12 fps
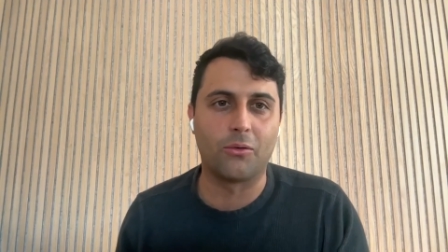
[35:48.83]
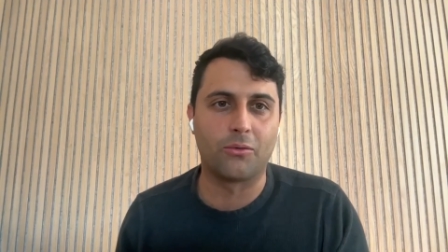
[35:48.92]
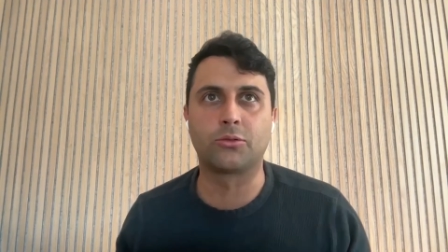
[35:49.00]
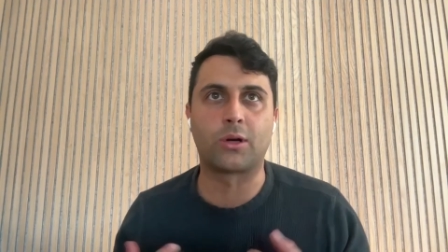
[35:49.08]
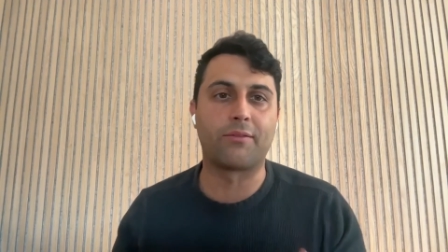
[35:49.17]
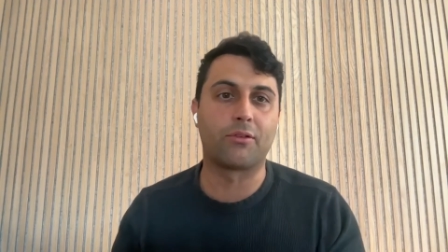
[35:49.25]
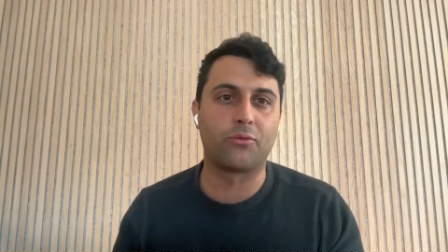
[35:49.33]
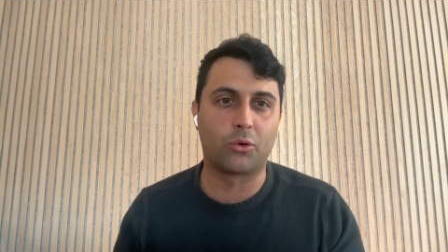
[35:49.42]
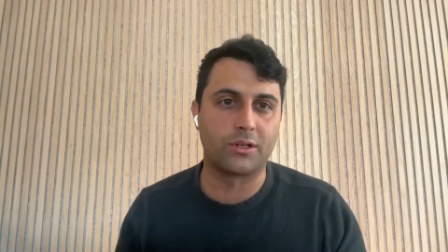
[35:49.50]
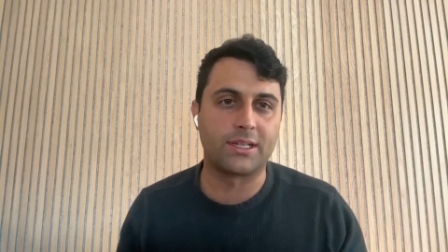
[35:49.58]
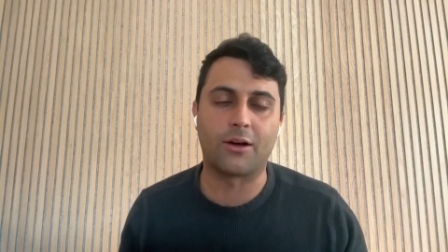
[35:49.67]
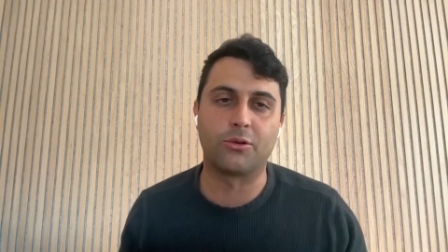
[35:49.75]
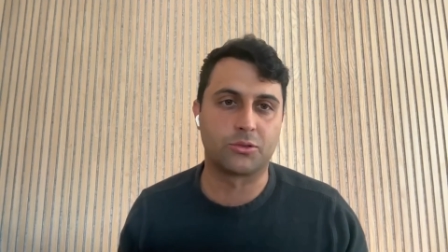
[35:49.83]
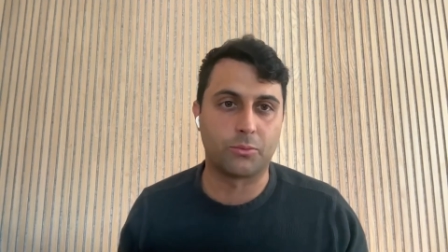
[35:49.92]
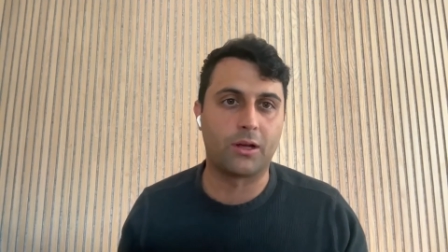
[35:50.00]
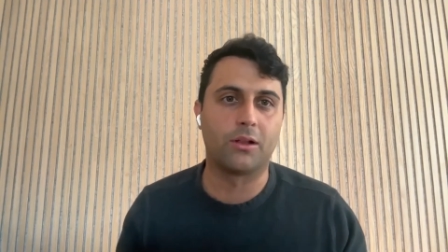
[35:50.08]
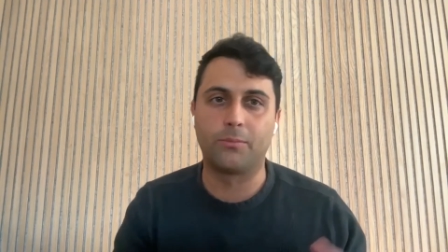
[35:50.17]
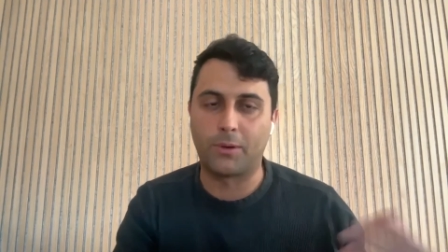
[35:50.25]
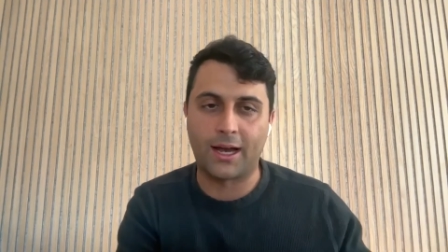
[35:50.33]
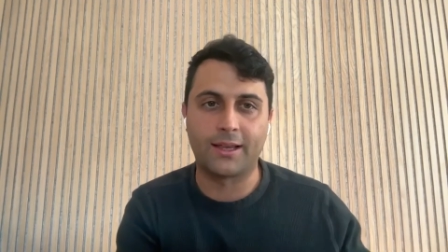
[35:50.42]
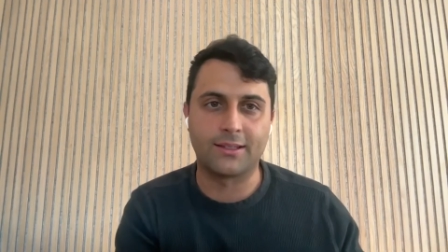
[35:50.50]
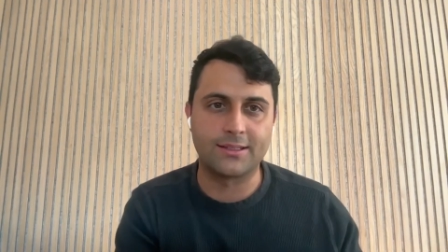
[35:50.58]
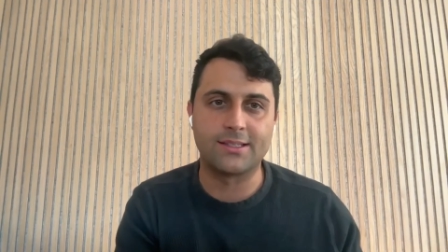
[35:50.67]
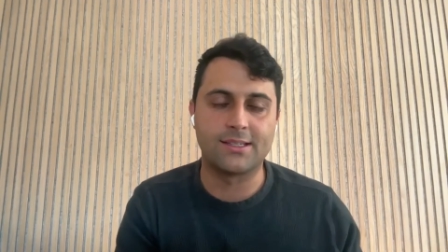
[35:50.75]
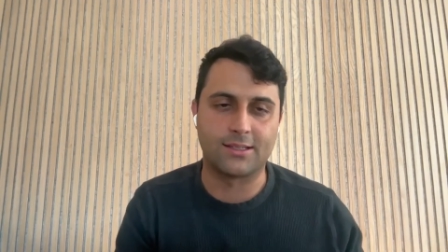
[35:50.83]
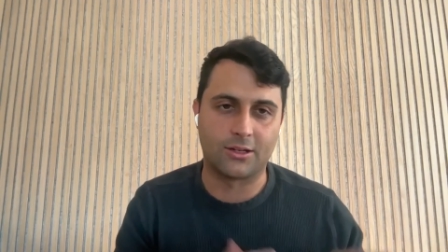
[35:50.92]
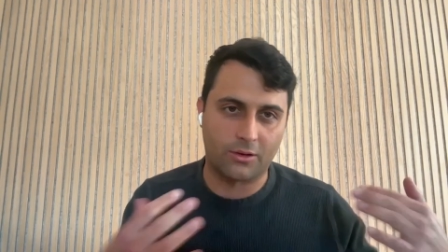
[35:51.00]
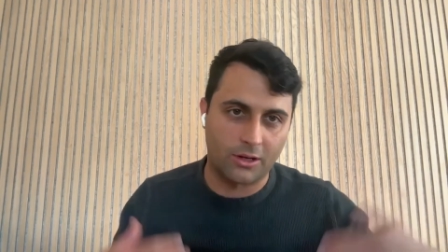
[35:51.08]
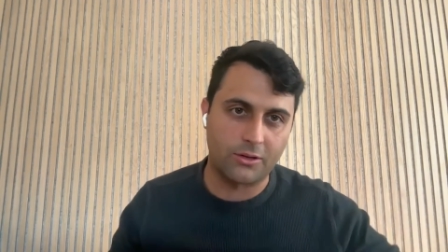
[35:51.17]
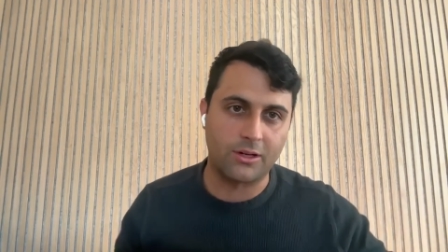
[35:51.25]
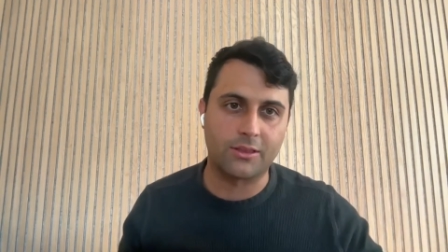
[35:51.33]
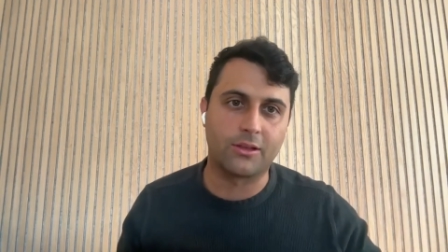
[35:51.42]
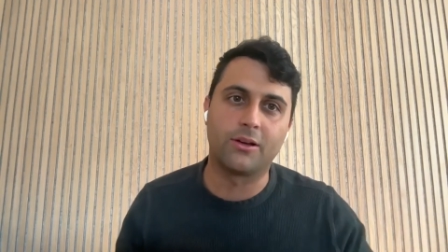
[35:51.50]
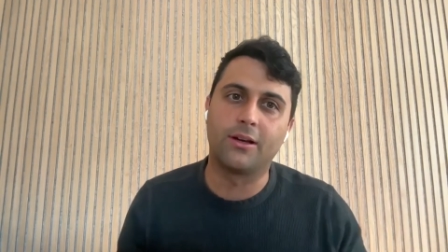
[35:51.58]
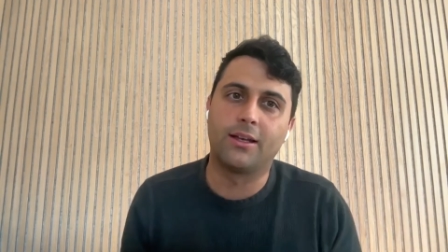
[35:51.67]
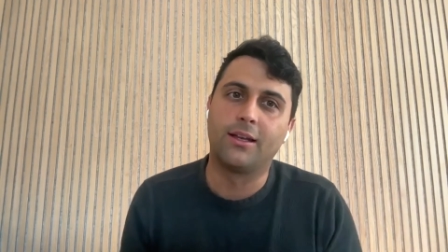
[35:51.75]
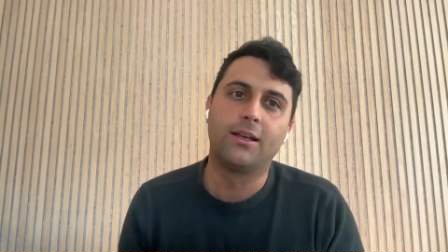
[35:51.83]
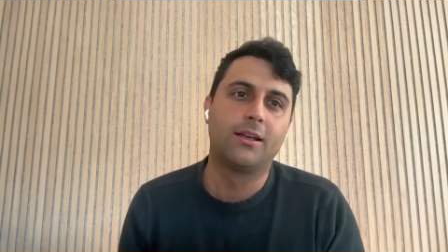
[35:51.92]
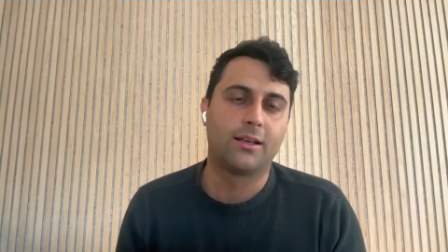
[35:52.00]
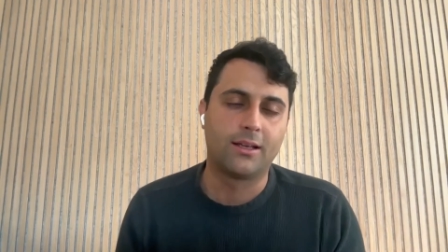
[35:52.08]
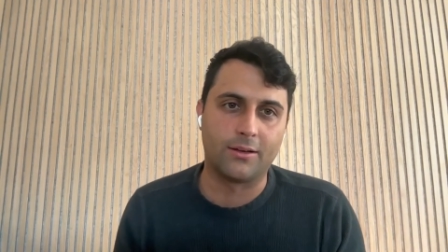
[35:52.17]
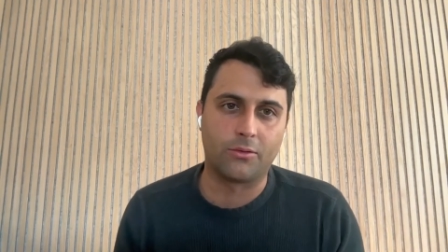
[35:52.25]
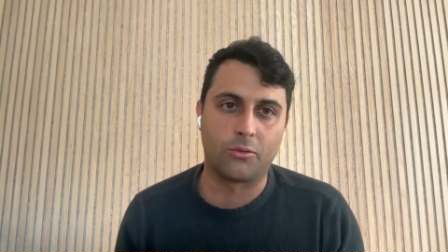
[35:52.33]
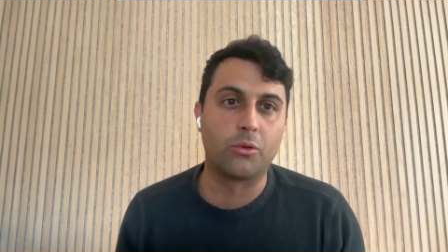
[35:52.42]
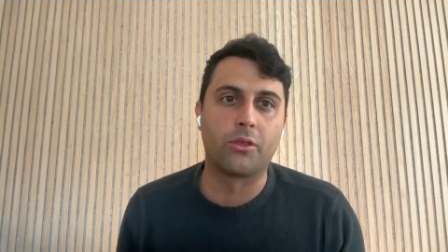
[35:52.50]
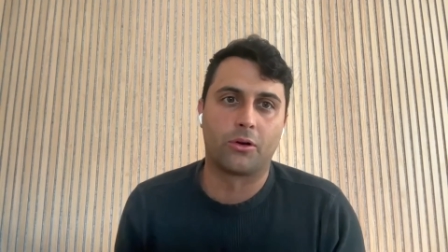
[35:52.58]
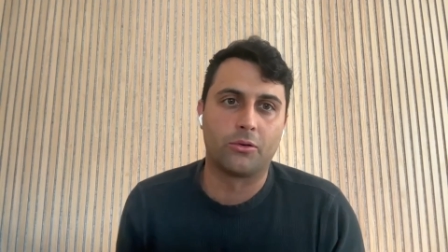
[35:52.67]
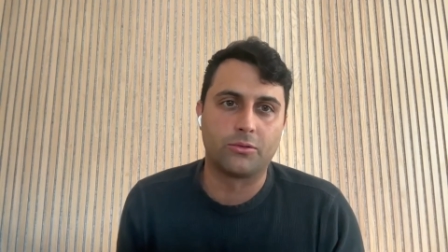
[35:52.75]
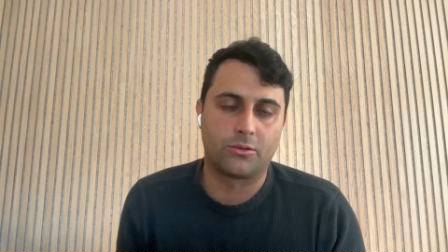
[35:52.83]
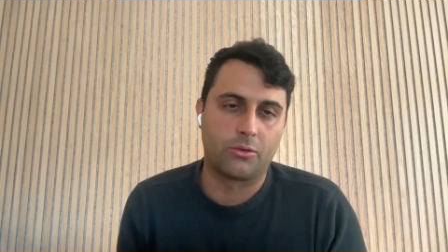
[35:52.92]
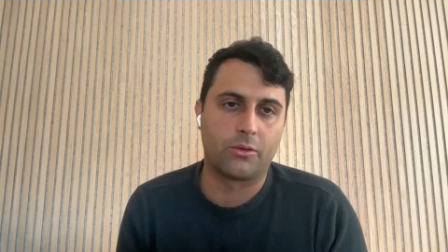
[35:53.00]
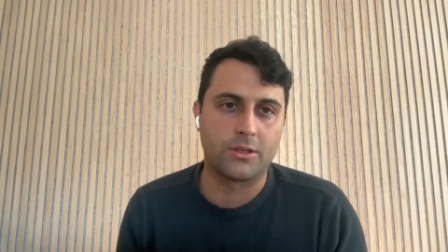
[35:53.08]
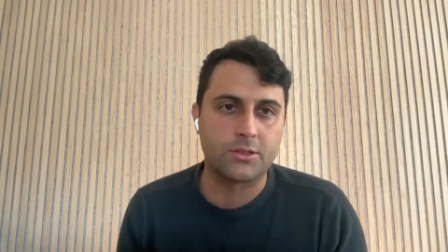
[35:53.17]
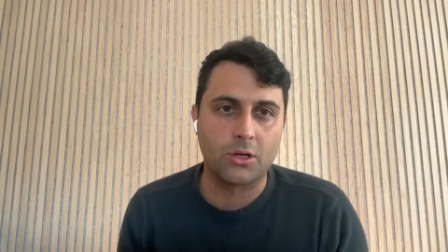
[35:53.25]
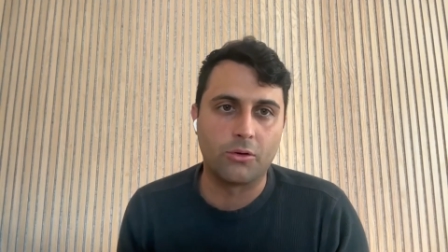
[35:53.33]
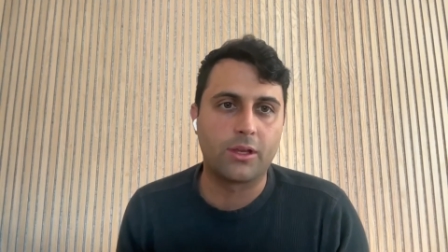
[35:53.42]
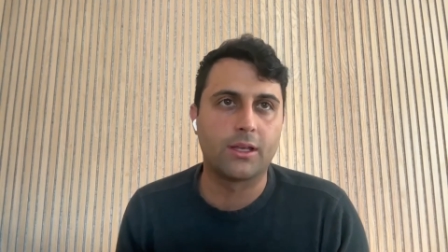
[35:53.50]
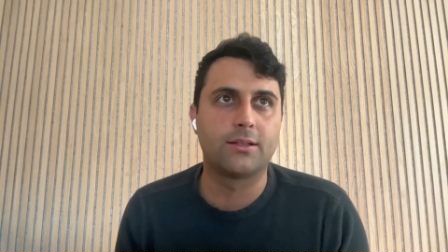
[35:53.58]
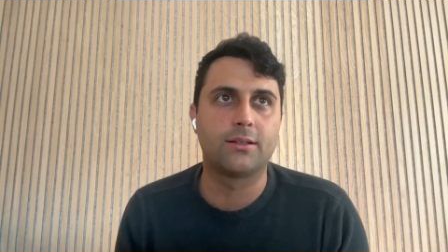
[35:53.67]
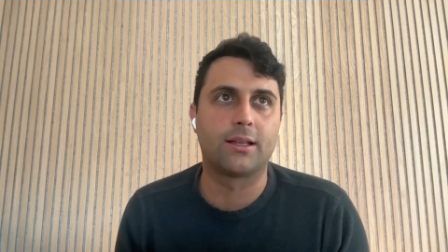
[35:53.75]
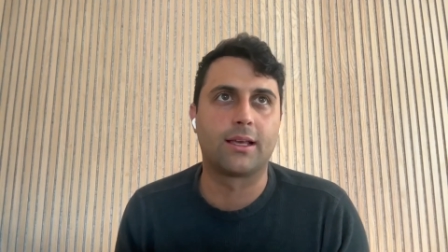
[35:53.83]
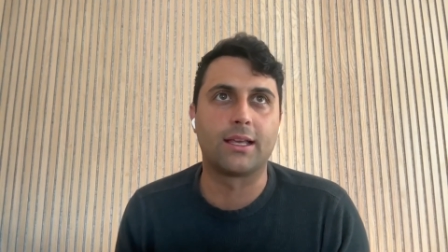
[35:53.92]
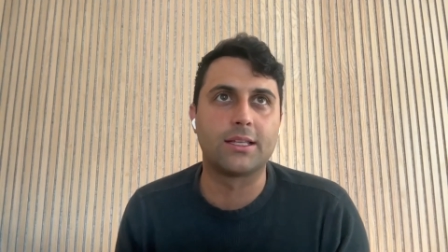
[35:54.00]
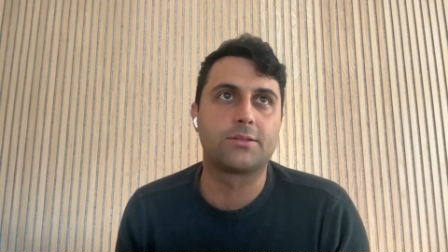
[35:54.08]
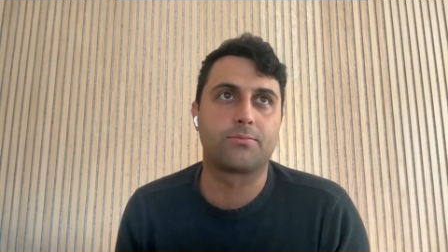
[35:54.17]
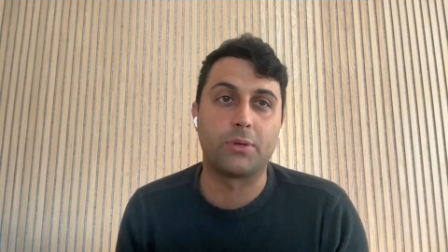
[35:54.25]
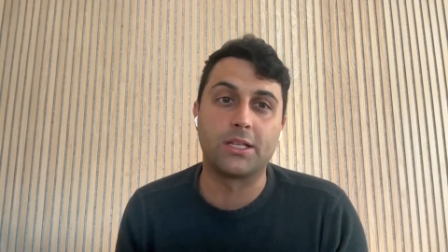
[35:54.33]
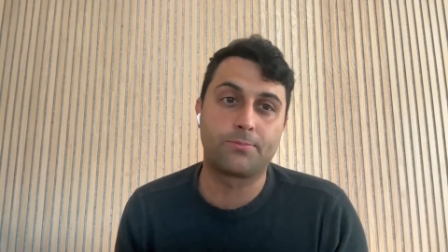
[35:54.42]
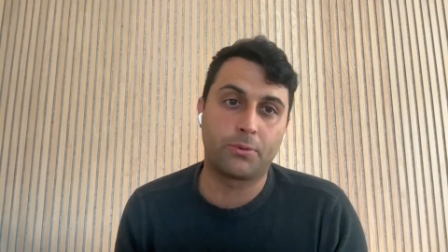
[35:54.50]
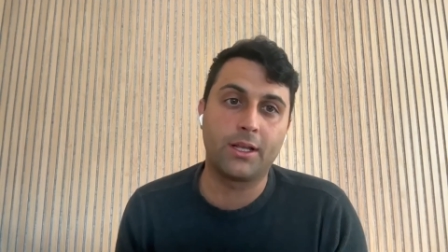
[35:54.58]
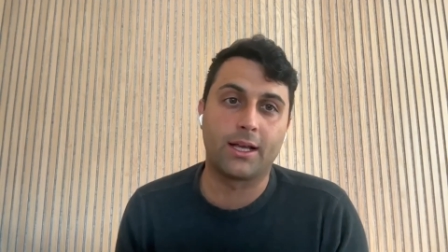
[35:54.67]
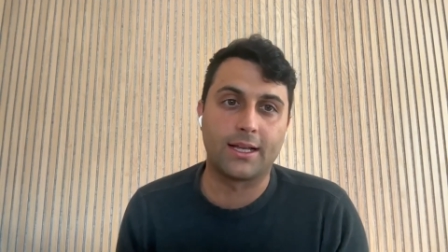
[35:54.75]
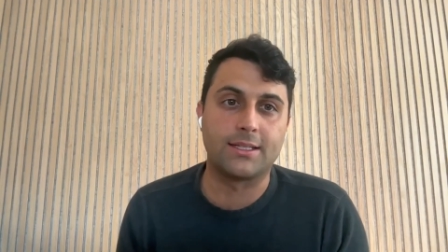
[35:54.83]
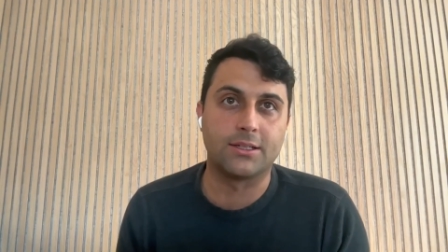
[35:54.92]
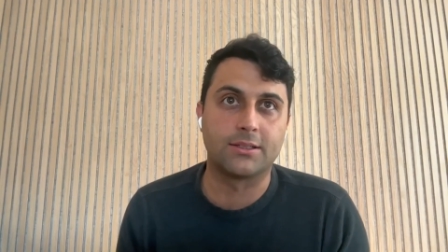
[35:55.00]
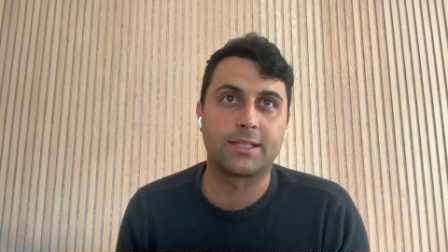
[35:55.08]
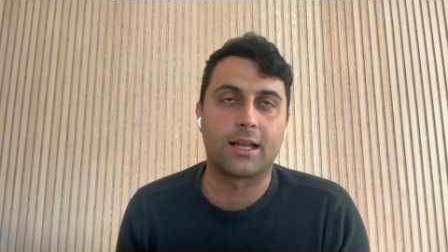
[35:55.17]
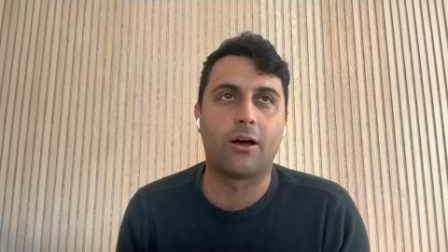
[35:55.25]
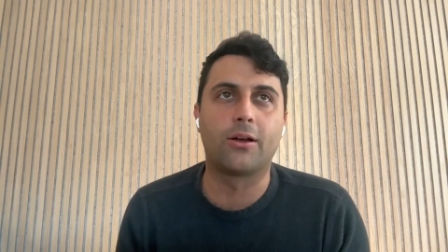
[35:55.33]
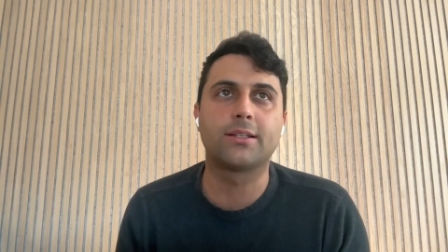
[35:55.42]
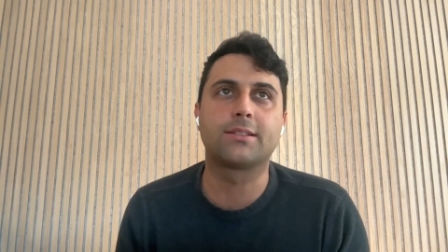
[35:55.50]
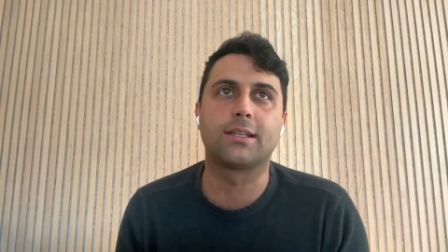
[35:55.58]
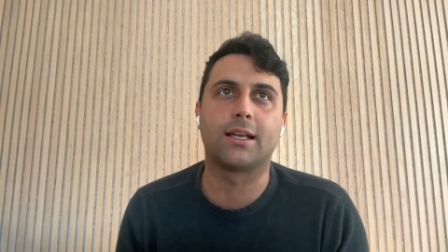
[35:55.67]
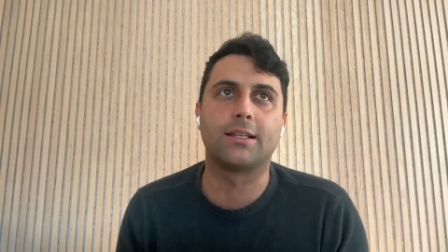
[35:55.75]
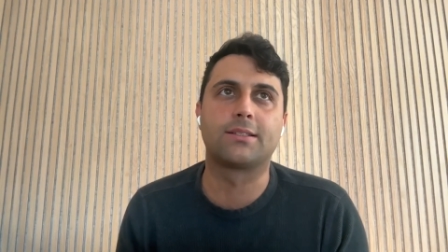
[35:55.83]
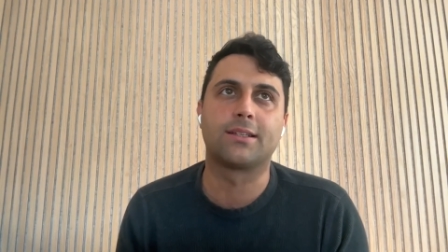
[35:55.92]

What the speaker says: driving forward TAO as well behind the scenes, underneath the hood through this token. Like it's pretty ideal. Honestly,